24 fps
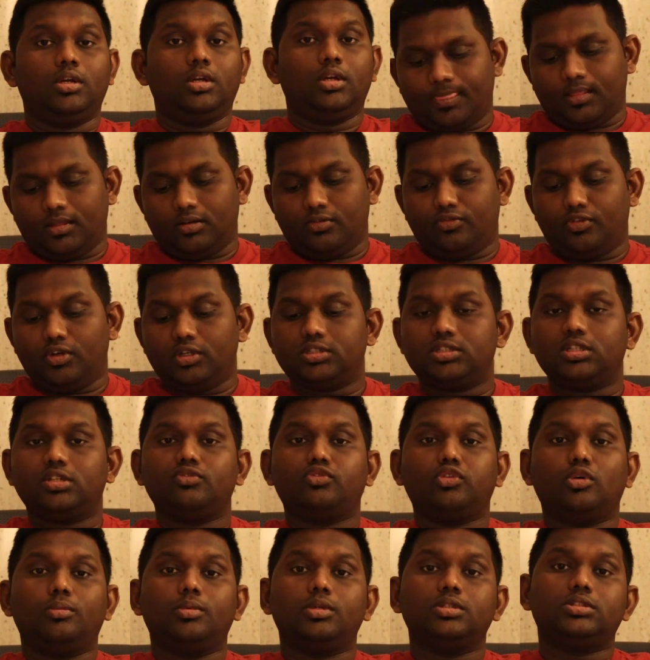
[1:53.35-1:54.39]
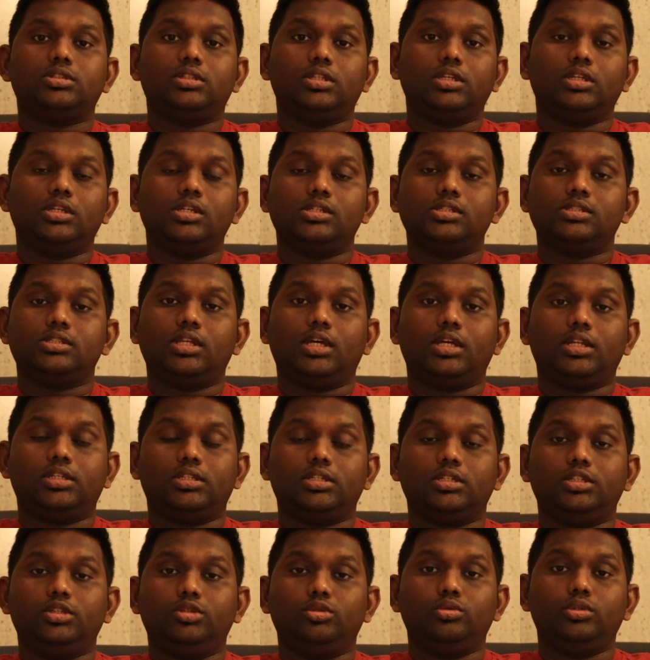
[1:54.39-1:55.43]
The first and foremost thing is
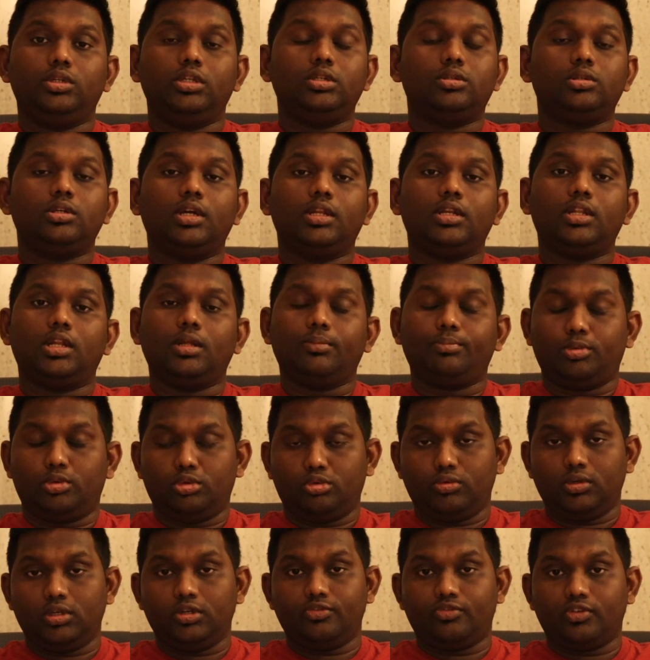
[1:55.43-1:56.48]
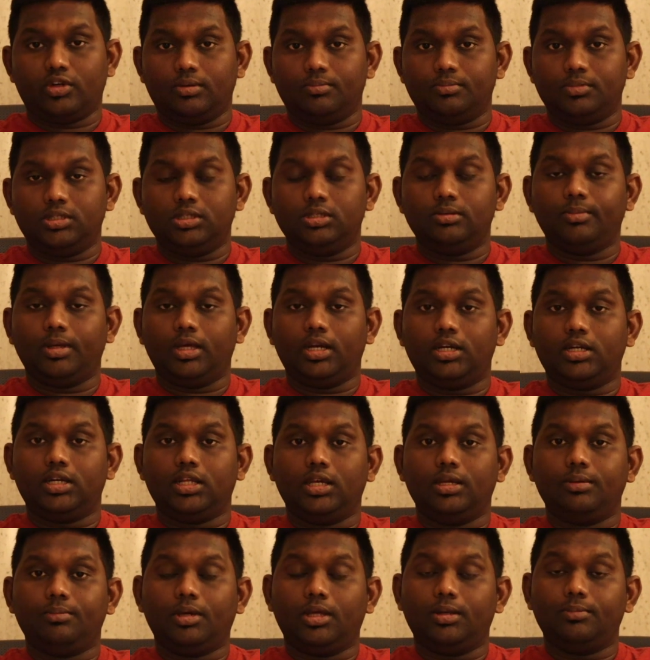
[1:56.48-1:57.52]
that you need to get an approval from the
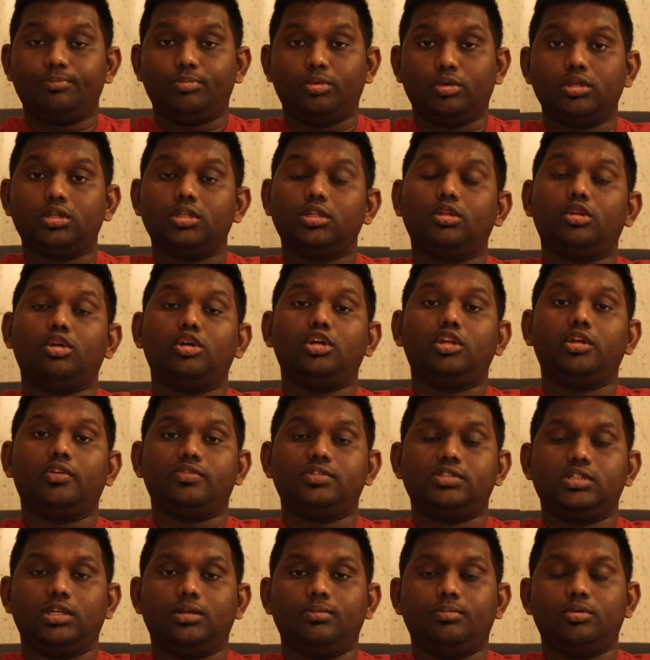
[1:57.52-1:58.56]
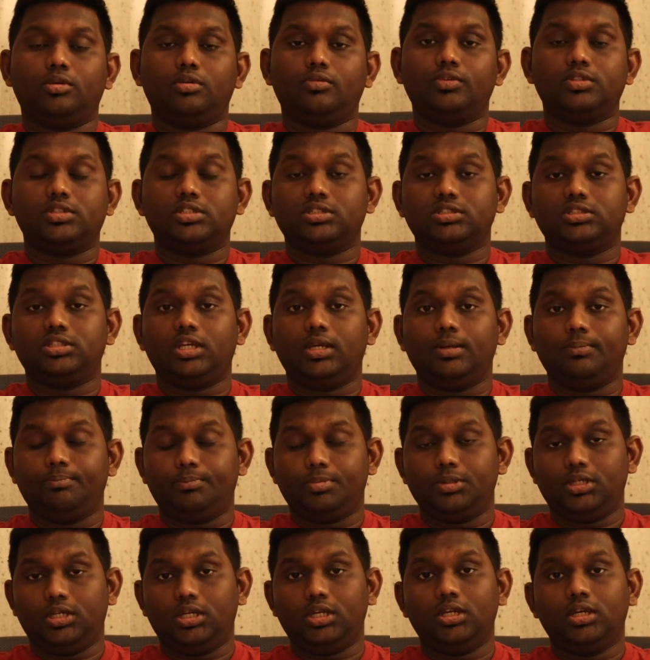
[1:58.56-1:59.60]
Maritime and Port Authority of Singapore, which is the
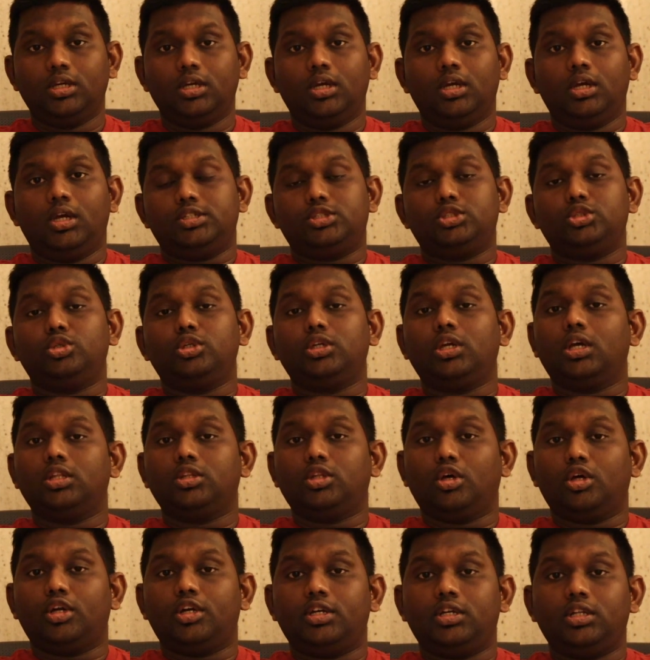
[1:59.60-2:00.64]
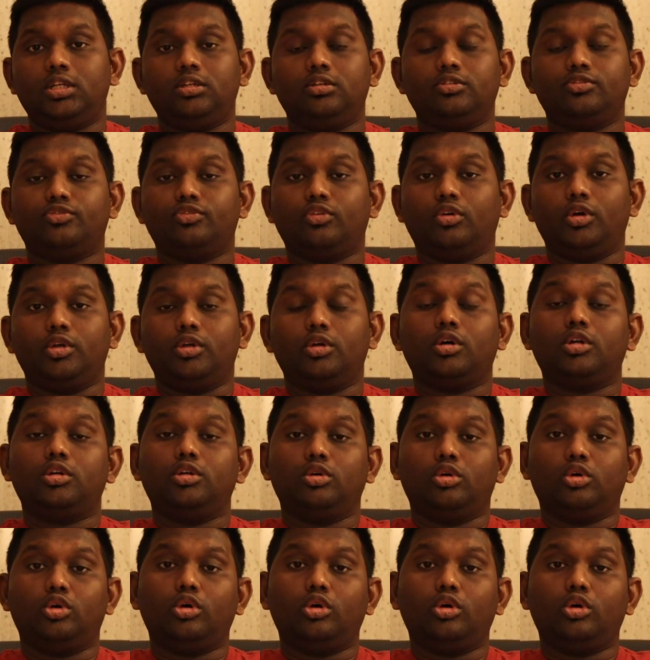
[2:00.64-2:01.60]
MPA, issuing authority for your no